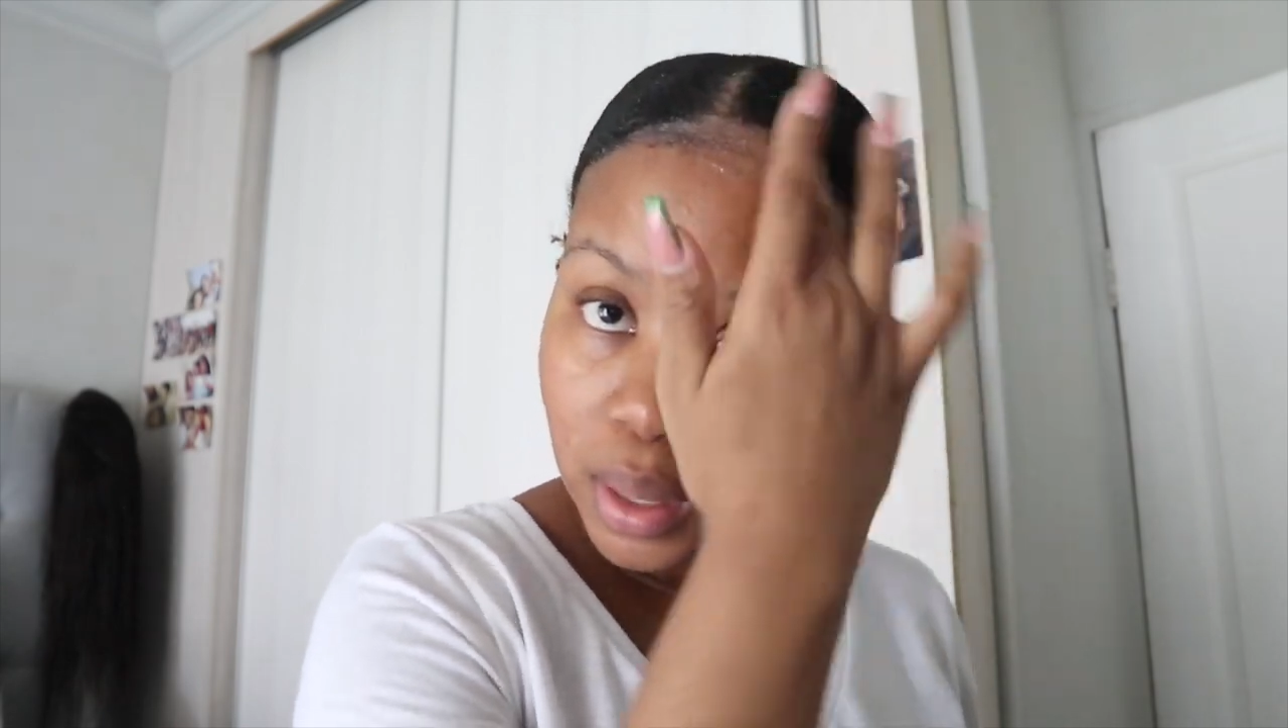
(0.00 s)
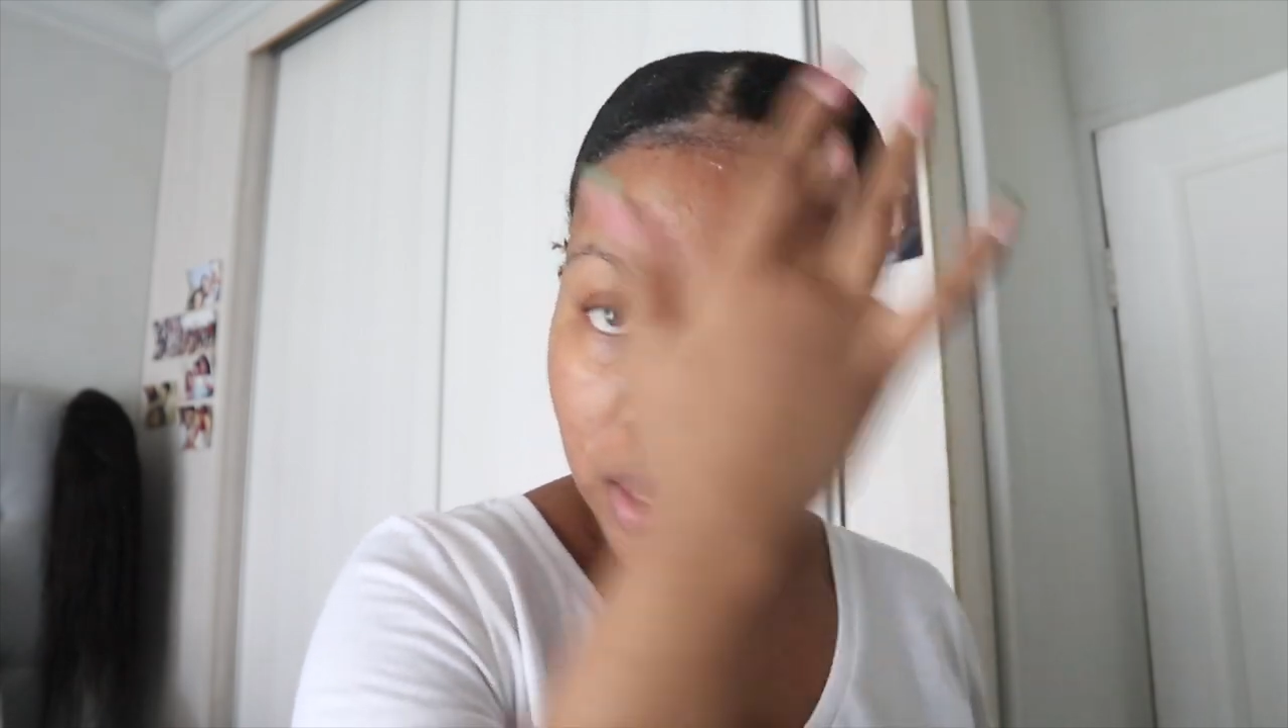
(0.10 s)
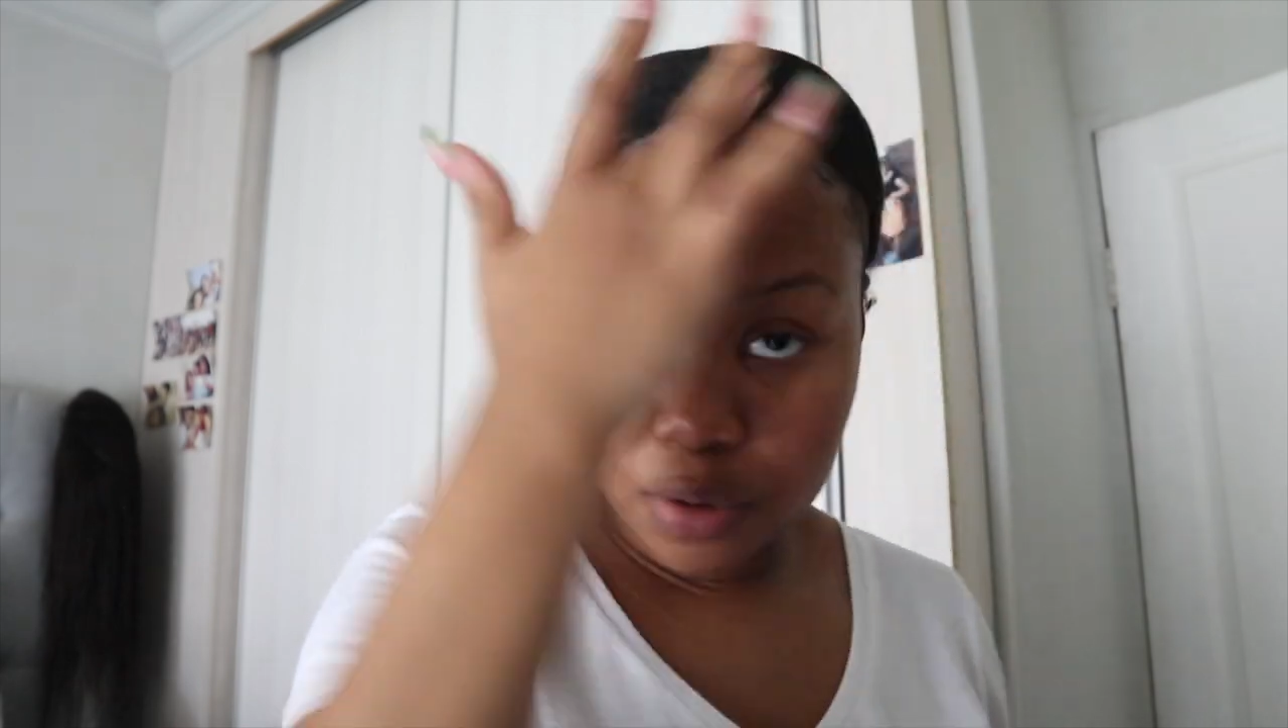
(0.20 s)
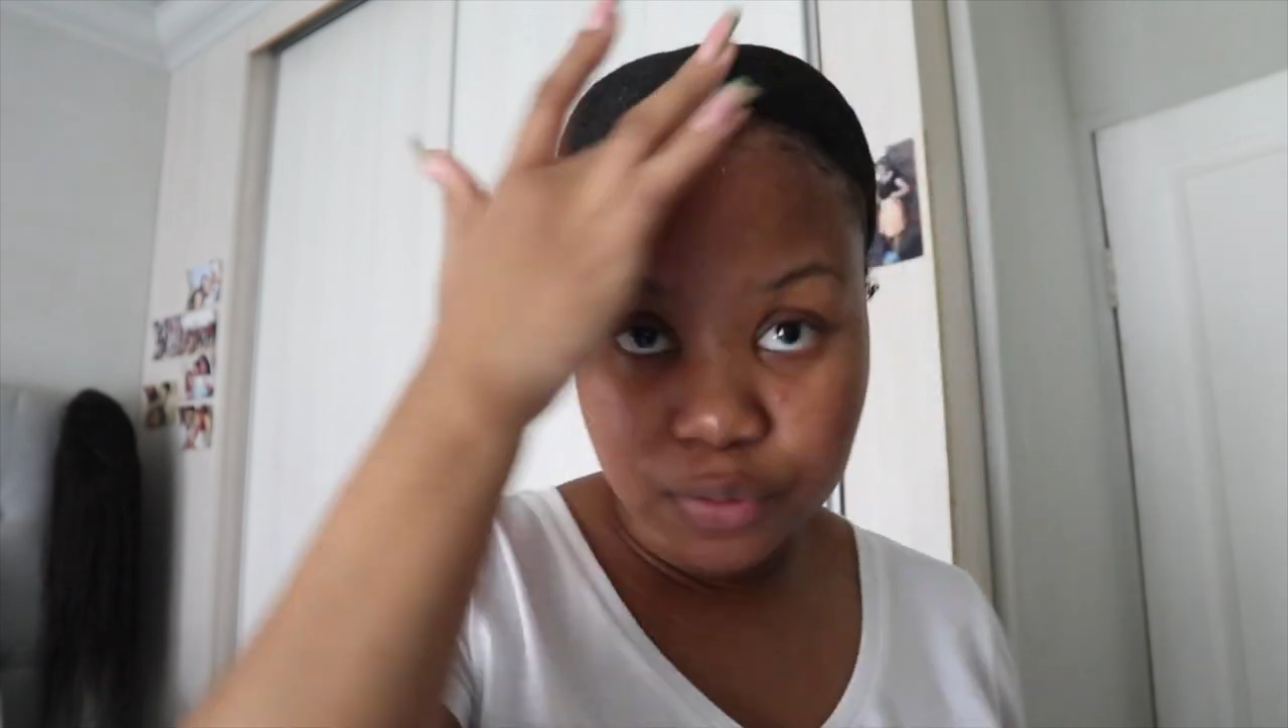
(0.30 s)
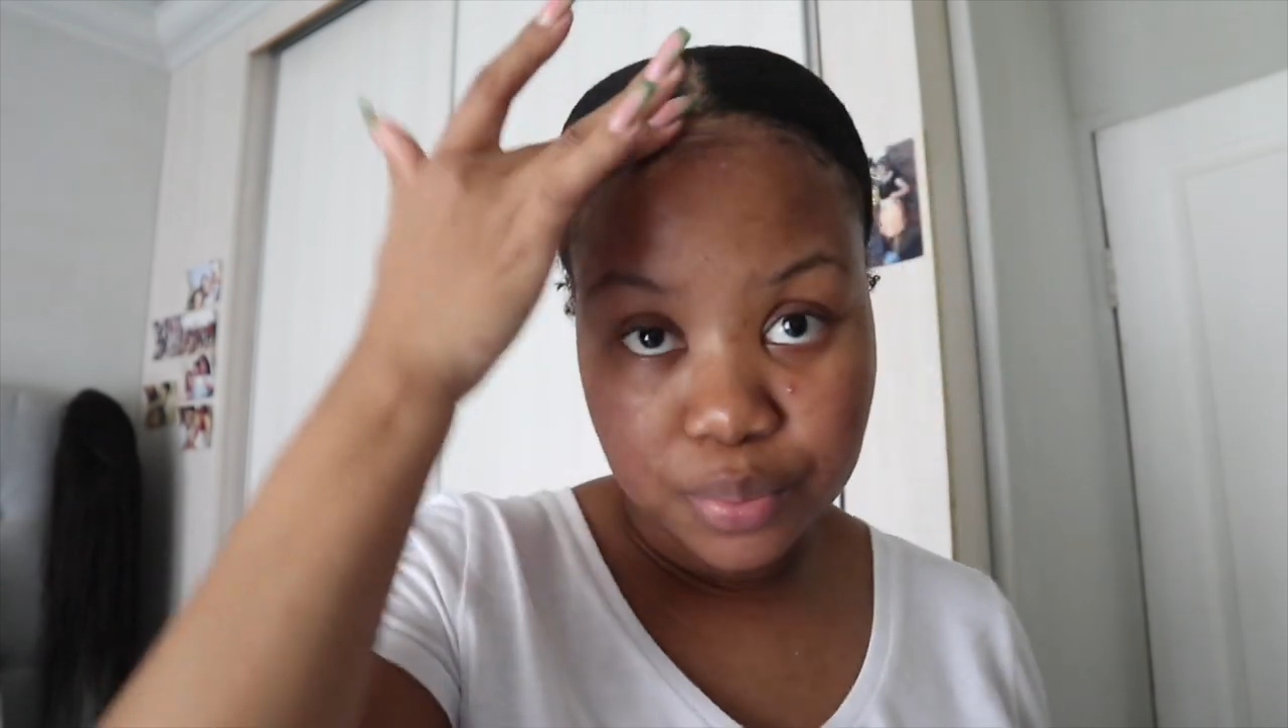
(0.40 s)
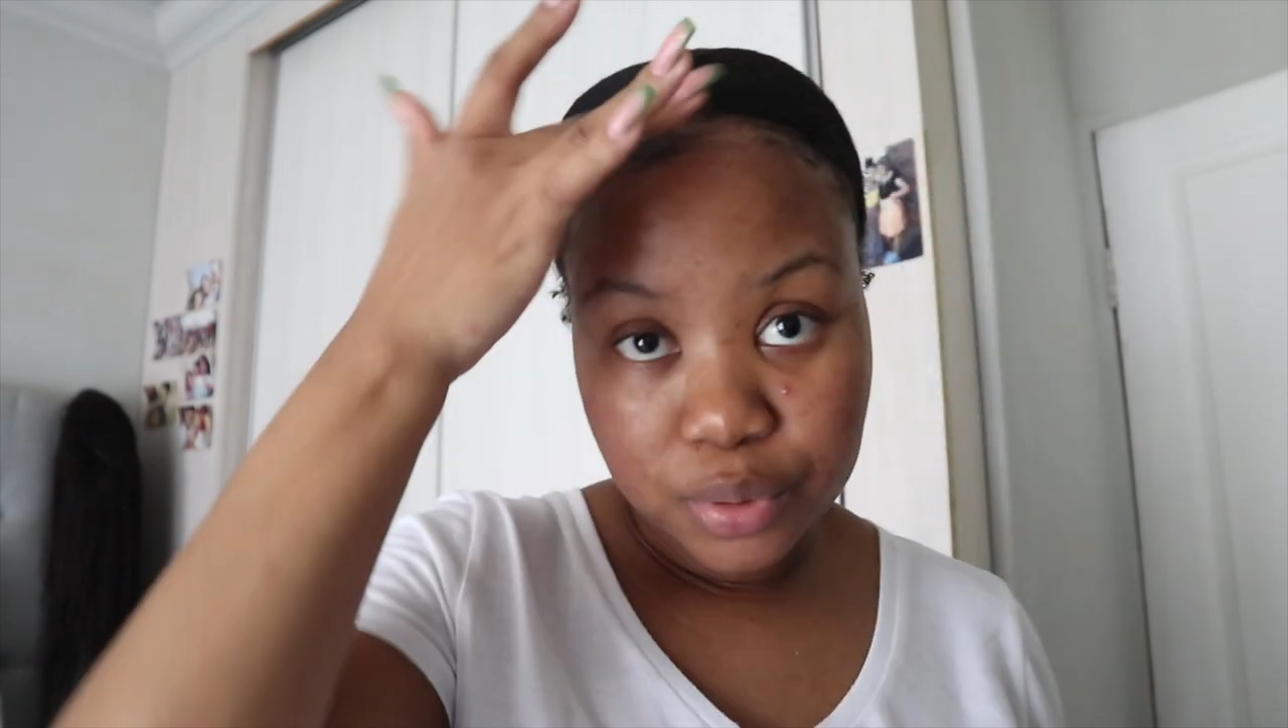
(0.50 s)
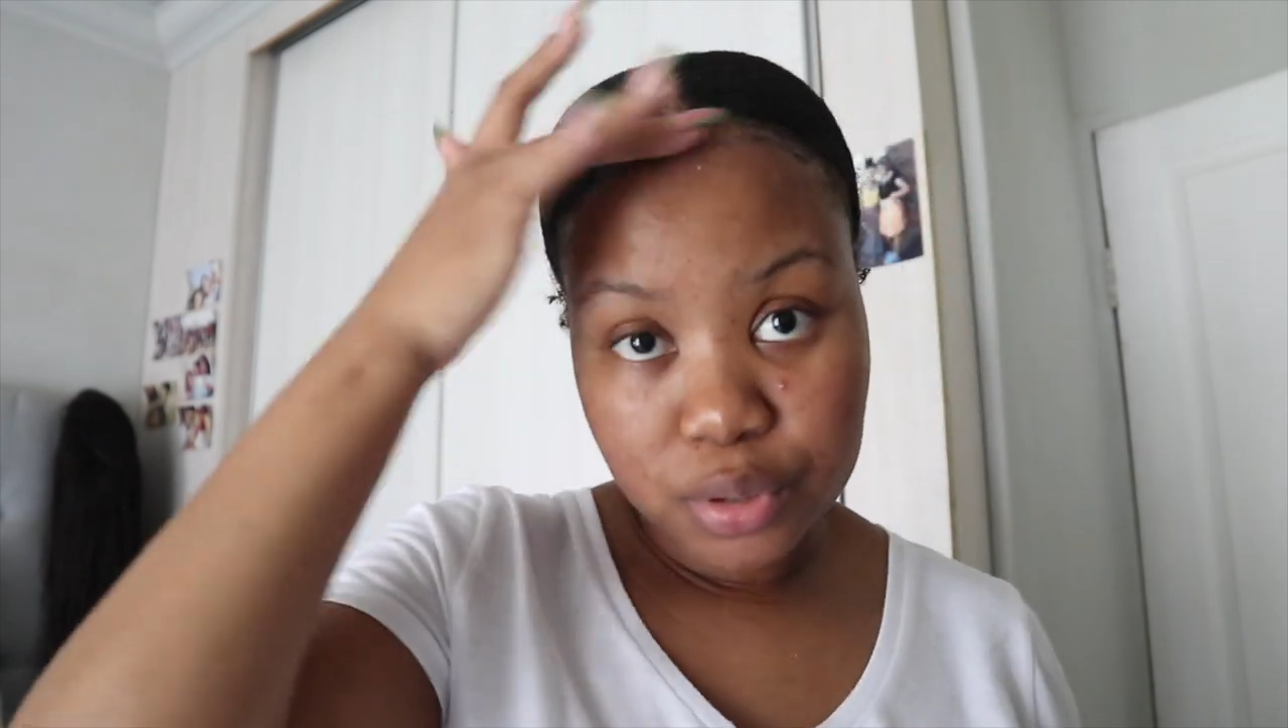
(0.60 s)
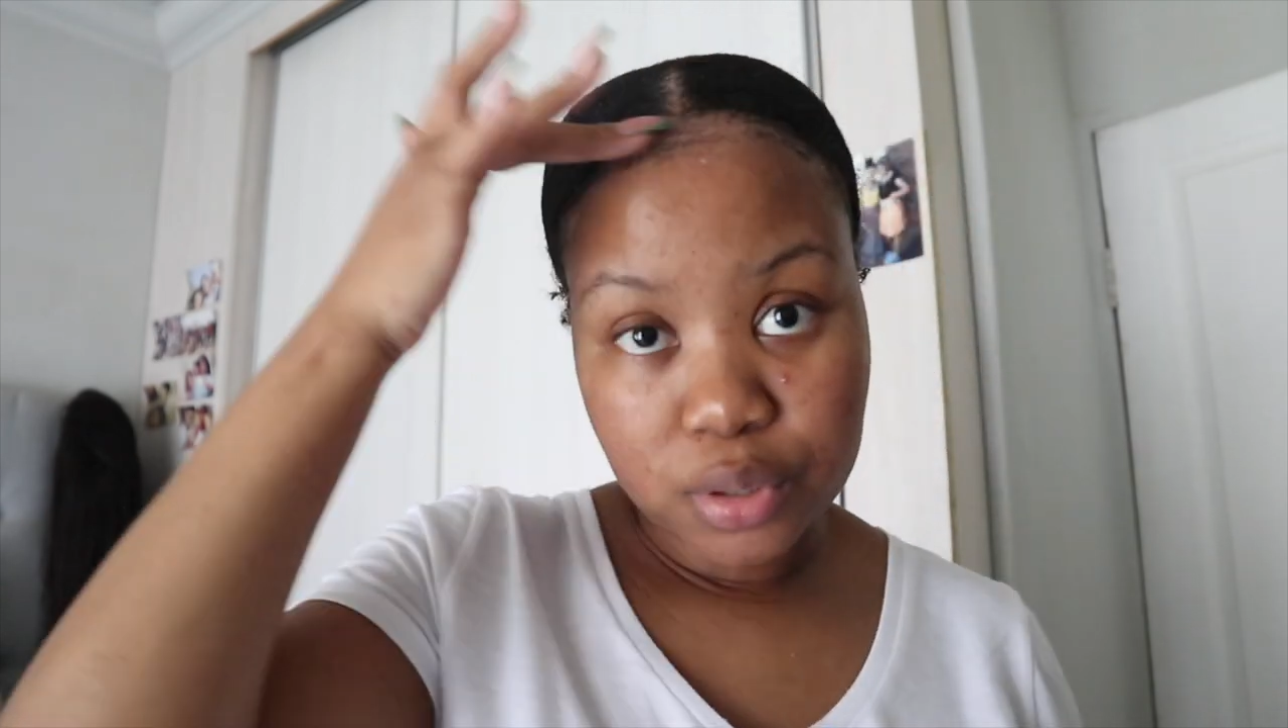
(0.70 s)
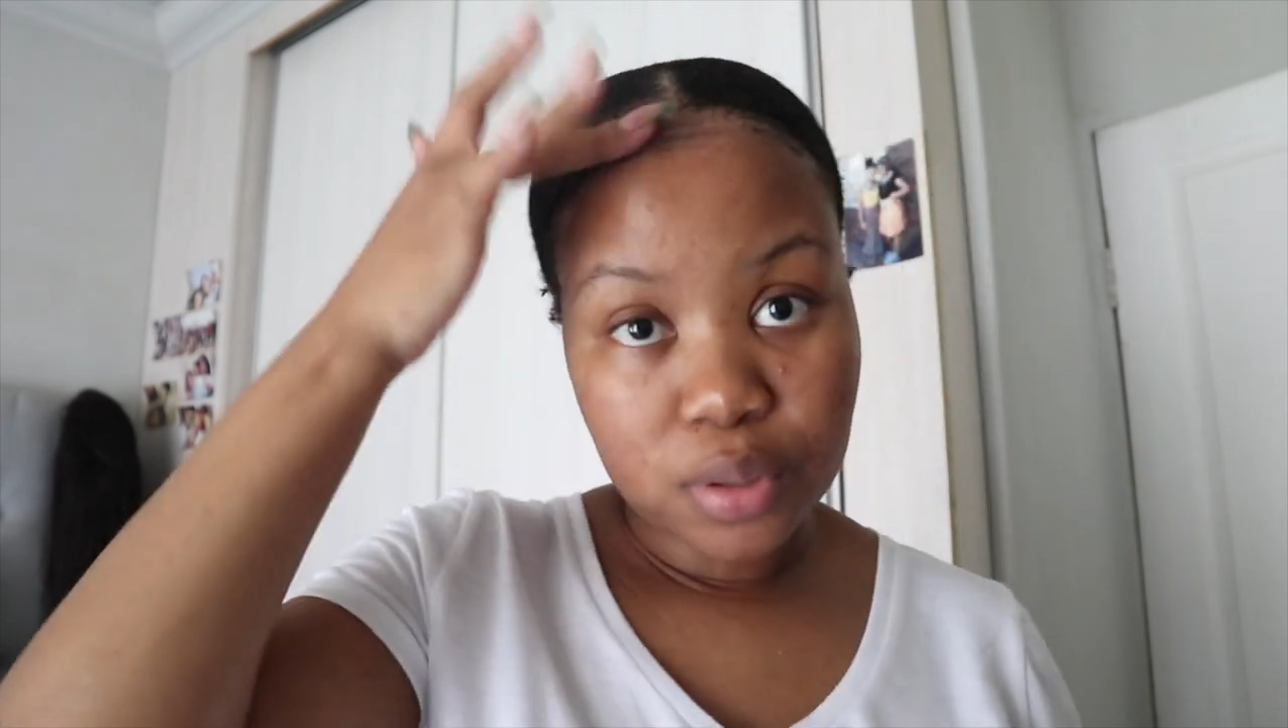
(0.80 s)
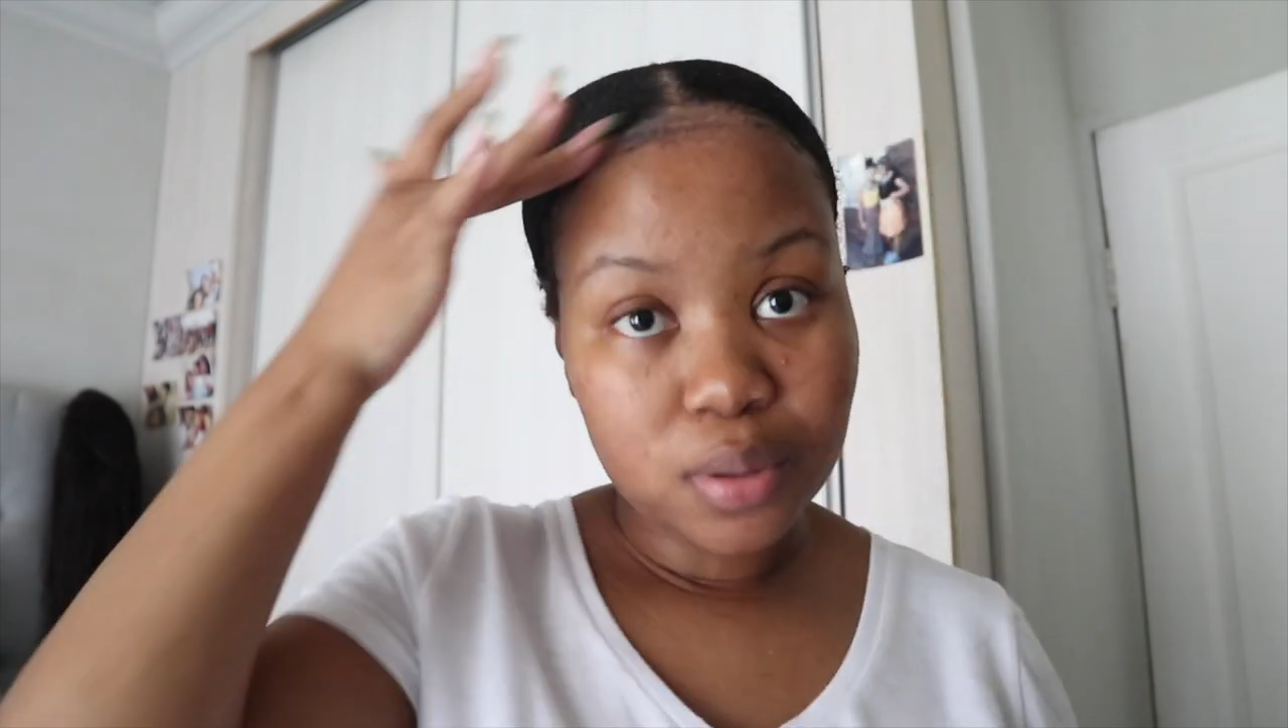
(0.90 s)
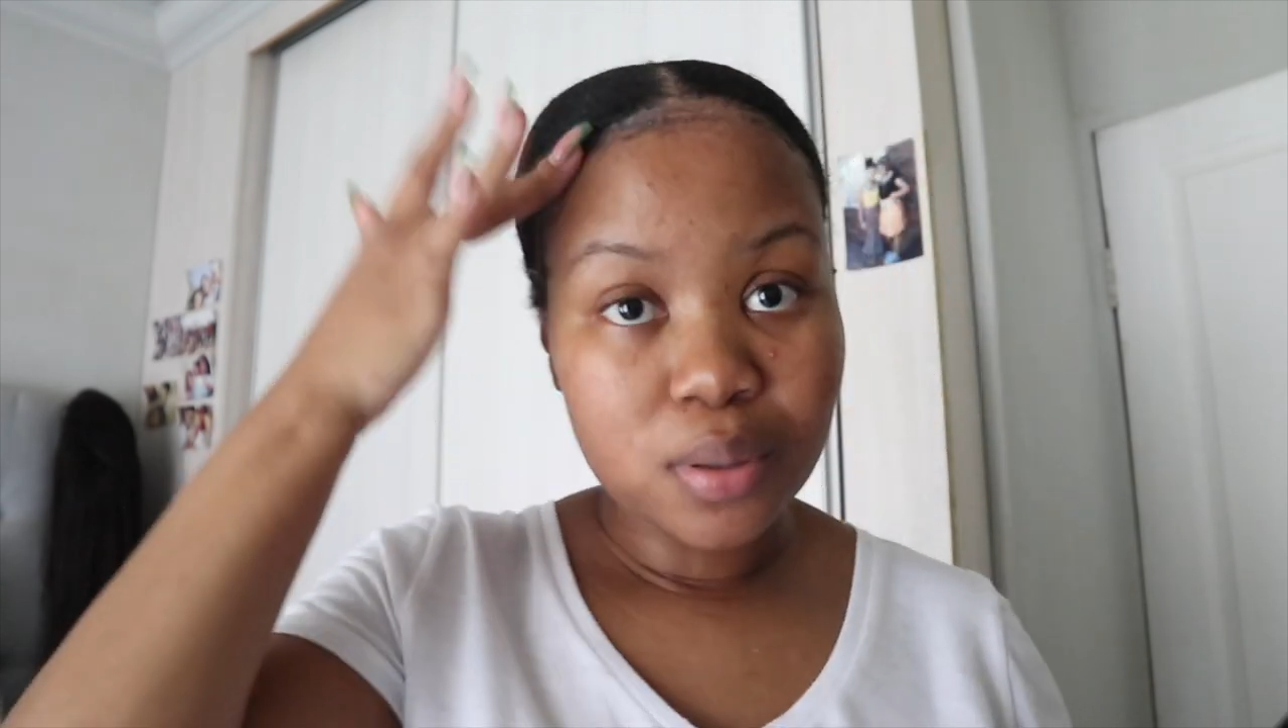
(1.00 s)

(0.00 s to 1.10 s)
I've pushed